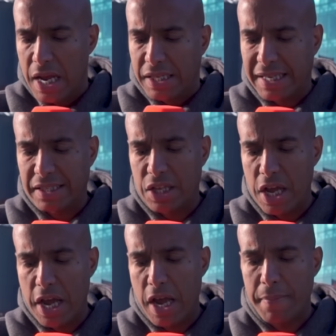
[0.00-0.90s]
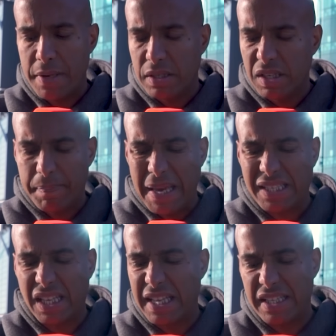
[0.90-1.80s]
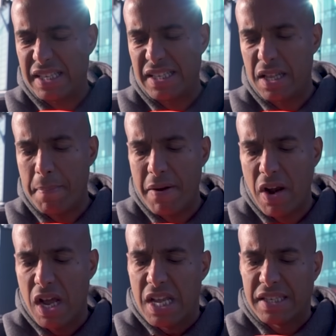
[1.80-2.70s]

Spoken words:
Says that, basically, this is in the Mirror.